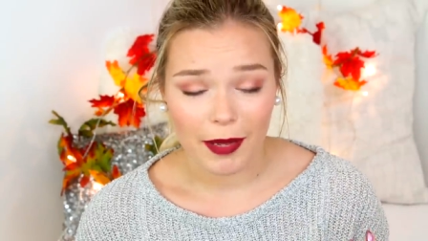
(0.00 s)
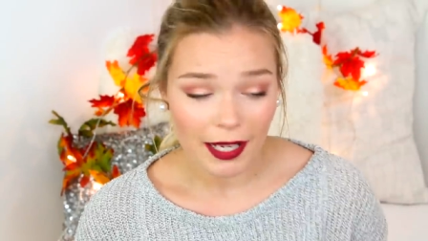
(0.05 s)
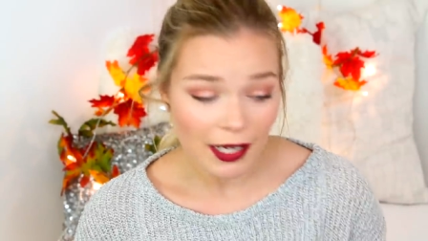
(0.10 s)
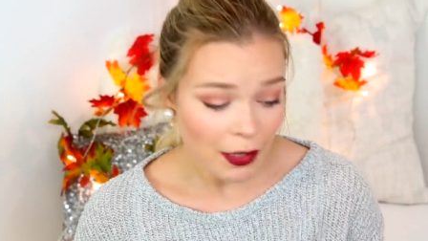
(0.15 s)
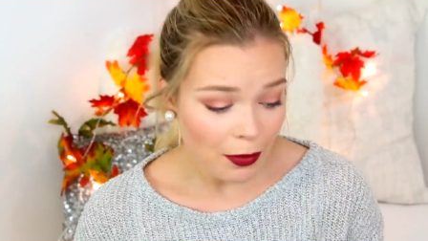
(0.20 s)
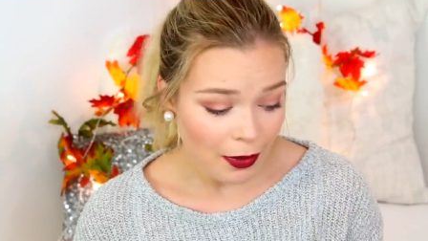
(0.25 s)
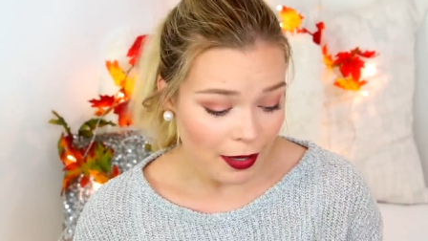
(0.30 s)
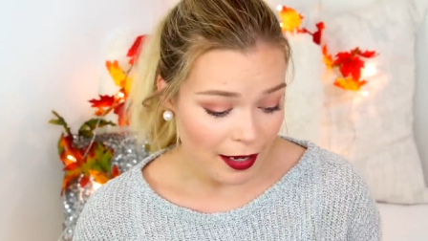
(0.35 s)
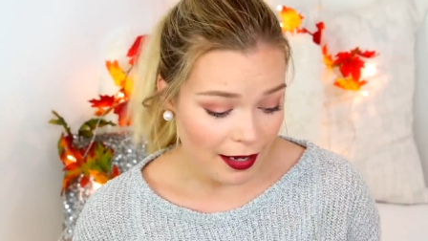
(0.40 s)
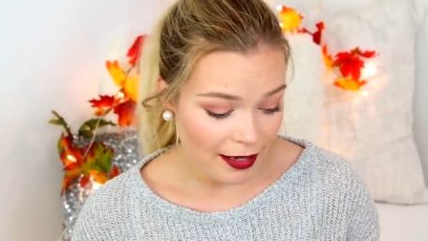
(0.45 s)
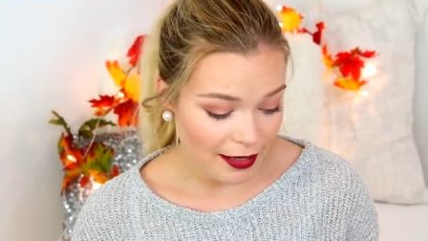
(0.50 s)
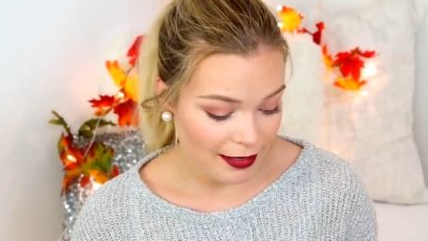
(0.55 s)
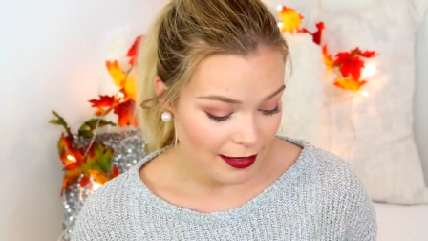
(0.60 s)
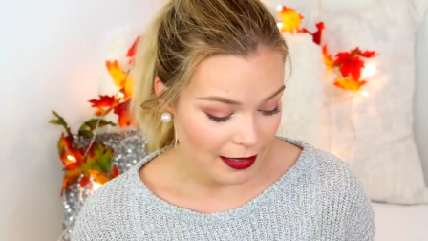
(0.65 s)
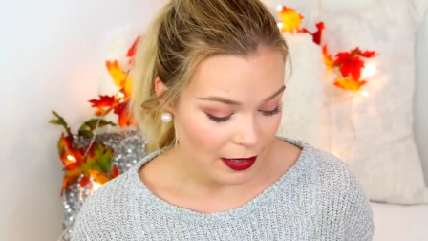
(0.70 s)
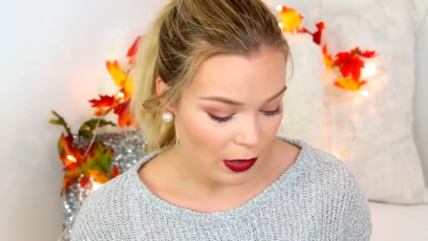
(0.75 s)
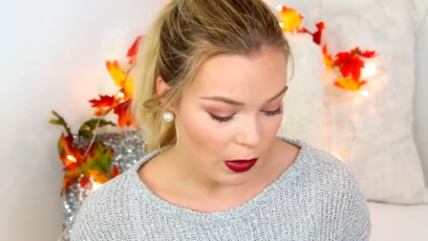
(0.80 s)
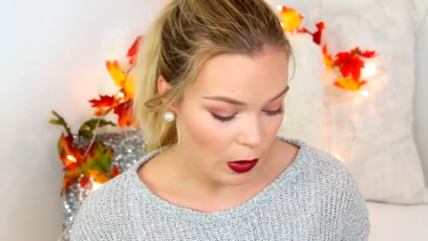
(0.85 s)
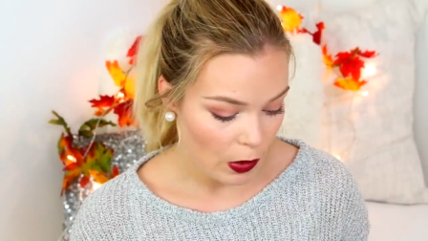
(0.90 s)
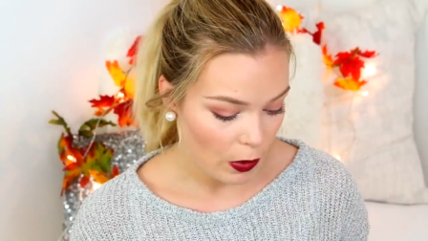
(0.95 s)
anyway
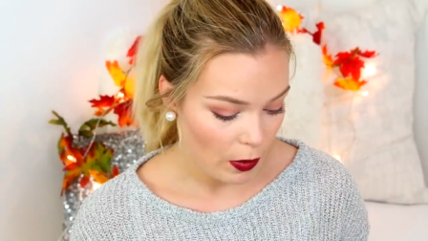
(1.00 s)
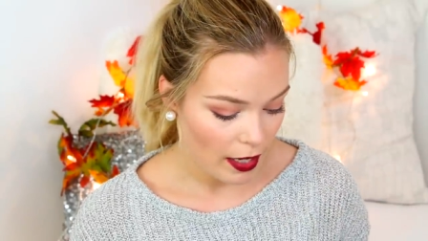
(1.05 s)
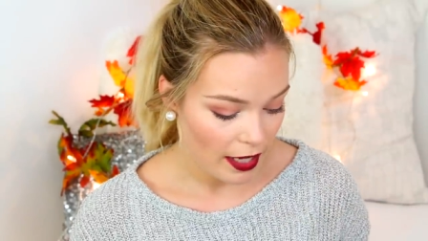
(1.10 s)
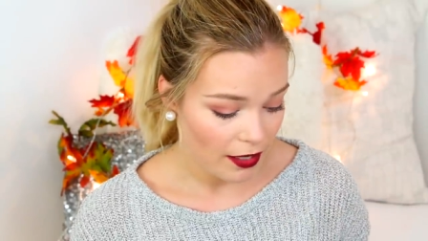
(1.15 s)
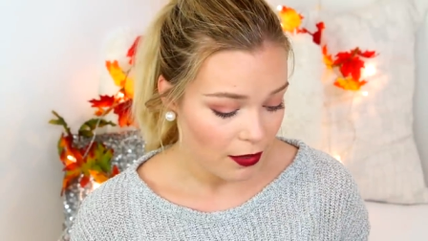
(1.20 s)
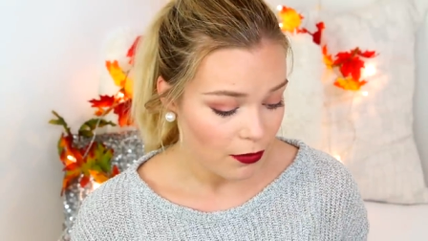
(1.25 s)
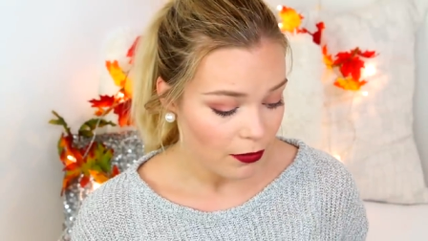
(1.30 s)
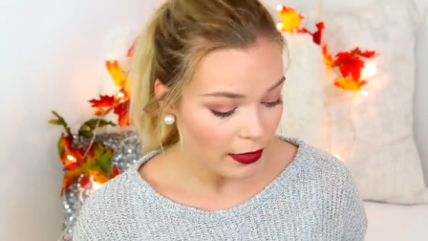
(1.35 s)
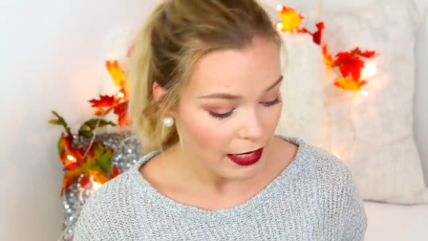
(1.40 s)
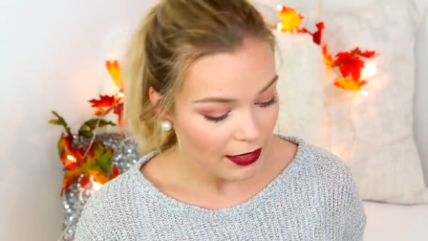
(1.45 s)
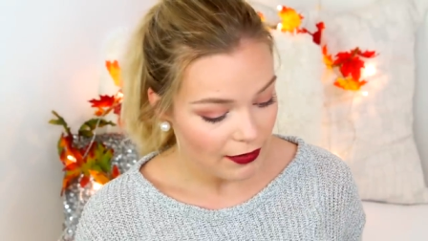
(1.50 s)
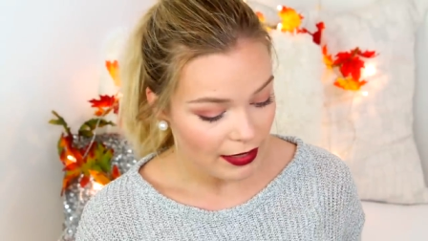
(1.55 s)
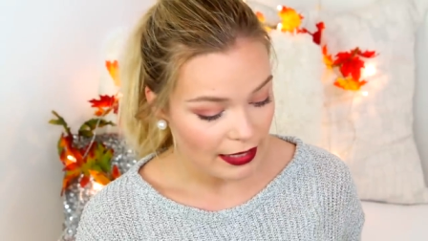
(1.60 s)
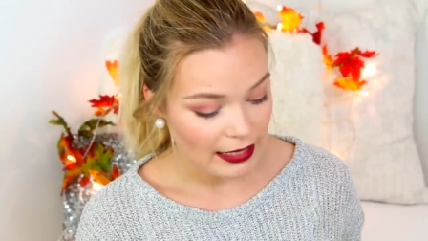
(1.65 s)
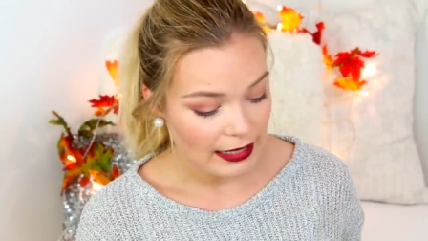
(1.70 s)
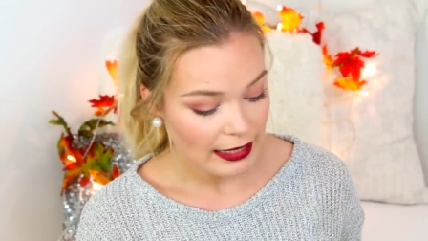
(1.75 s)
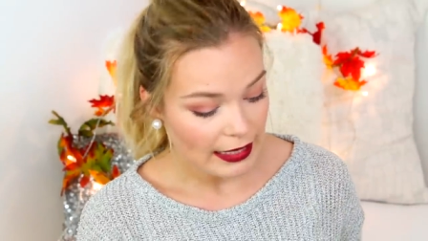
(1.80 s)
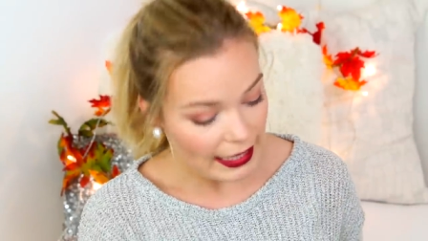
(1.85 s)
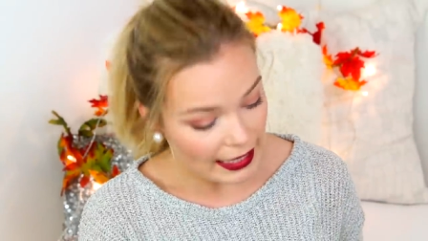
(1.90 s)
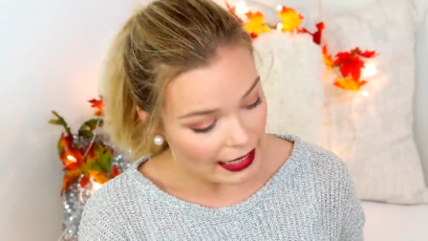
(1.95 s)
so I don't
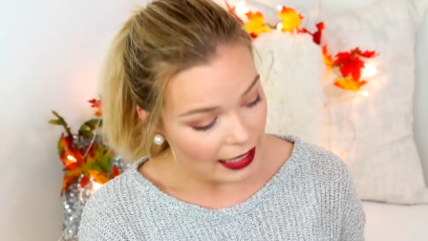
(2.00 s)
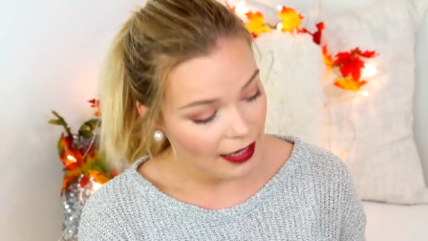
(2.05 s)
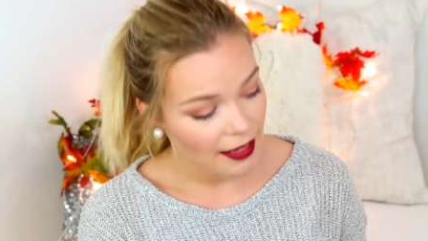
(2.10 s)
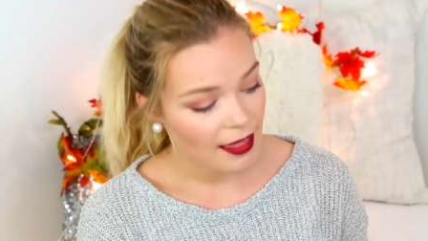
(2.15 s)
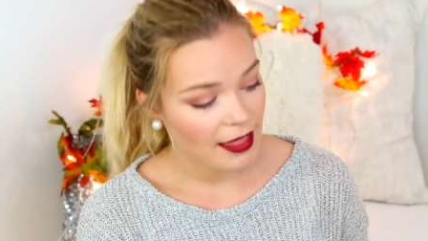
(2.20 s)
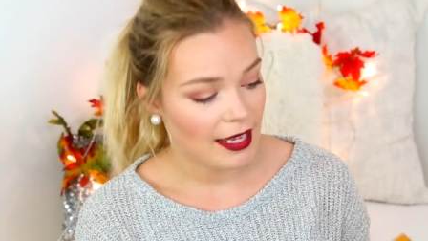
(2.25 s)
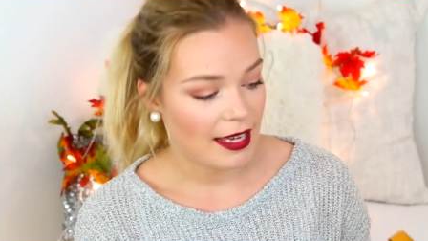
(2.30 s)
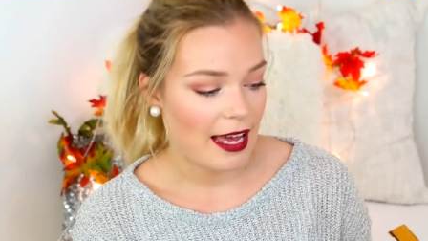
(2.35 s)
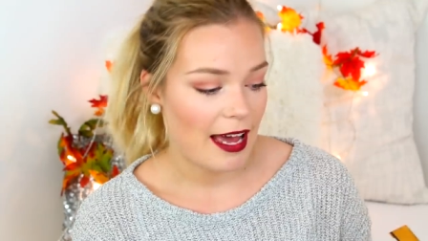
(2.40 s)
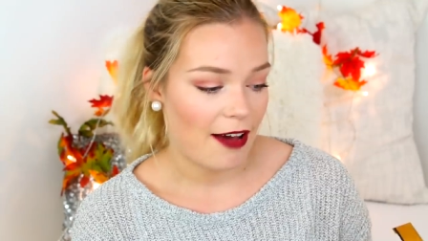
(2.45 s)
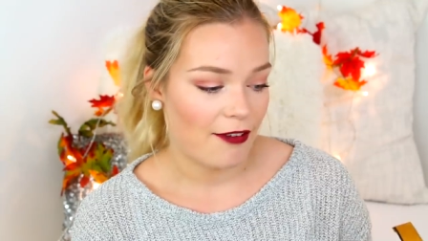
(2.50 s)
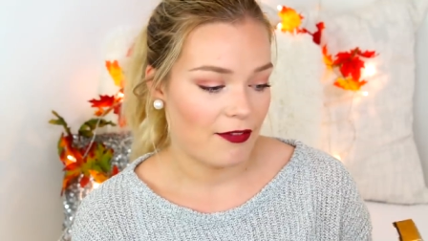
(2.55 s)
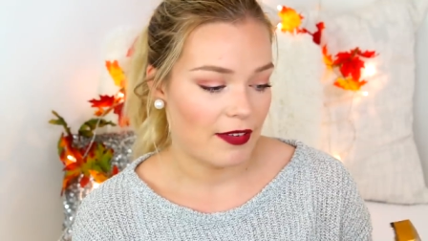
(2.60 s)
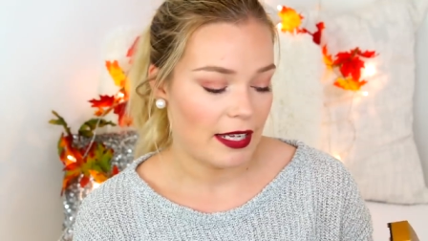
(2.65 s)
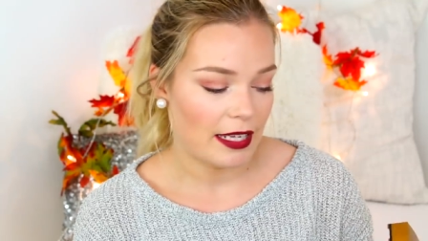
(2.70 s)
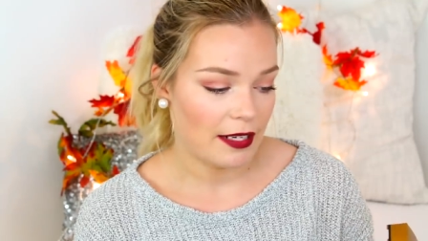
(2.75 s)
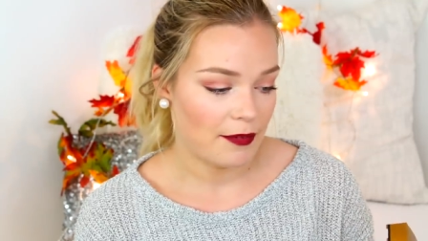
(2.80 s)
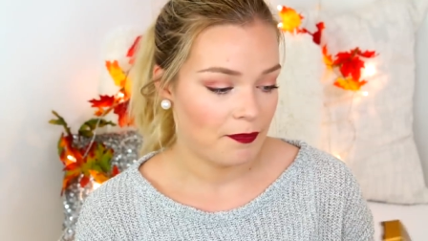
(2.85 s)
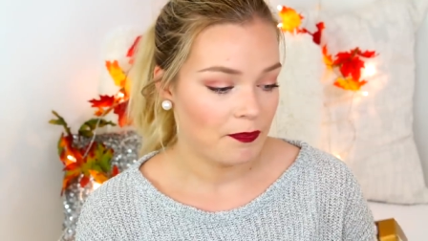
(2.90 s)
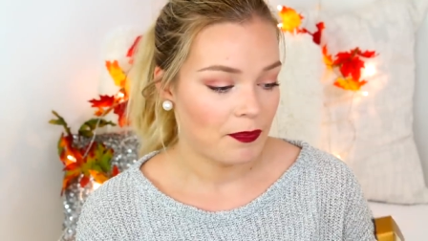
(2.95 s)
even need the
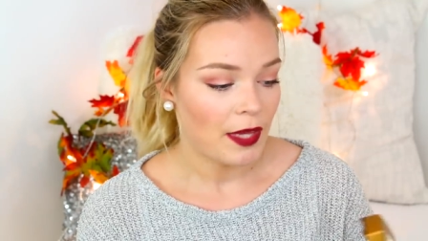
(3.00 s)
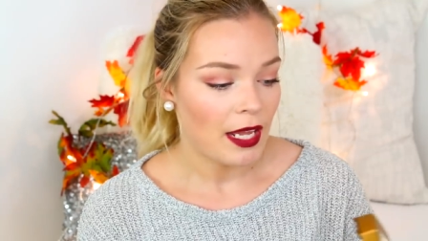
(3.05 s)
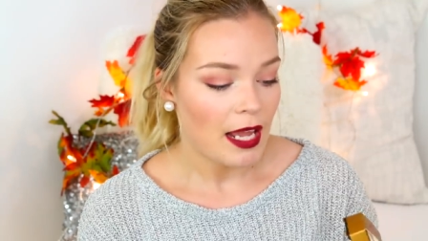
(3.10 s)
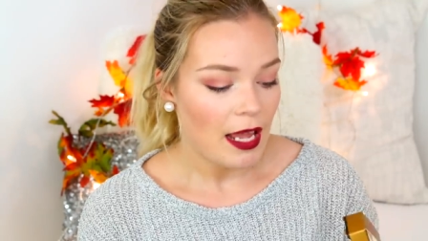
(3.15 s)
caffeine